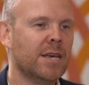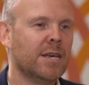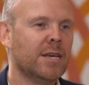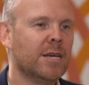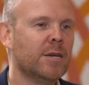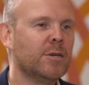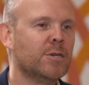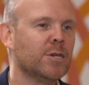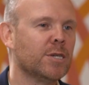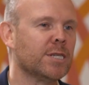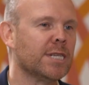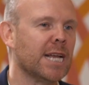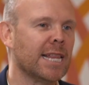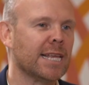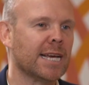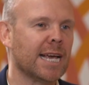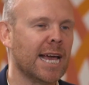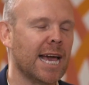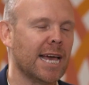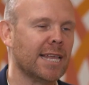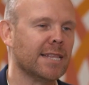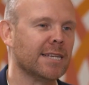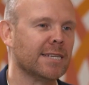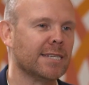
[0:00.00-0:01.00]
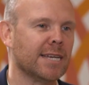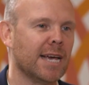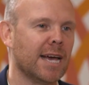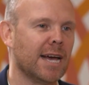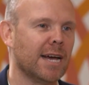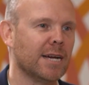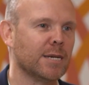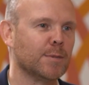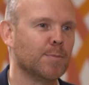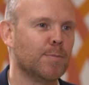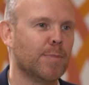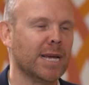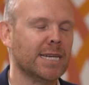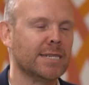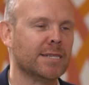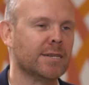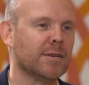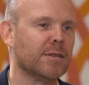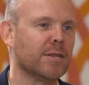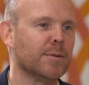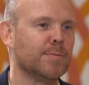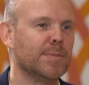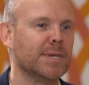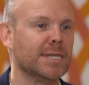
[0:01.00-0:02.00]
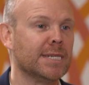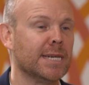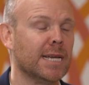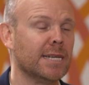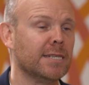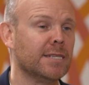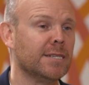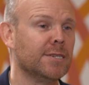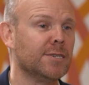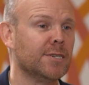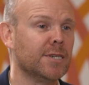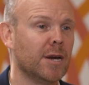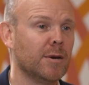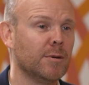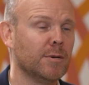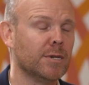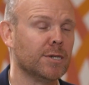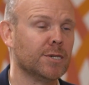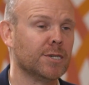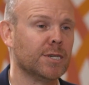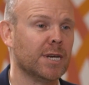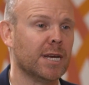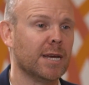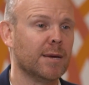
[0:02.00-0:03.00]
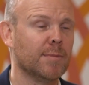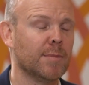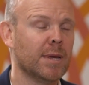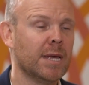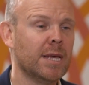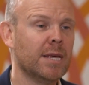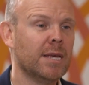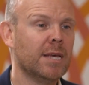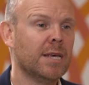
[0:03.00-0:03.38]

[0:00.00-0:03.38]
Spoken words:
You just allocate the tax based on the percentage ownership.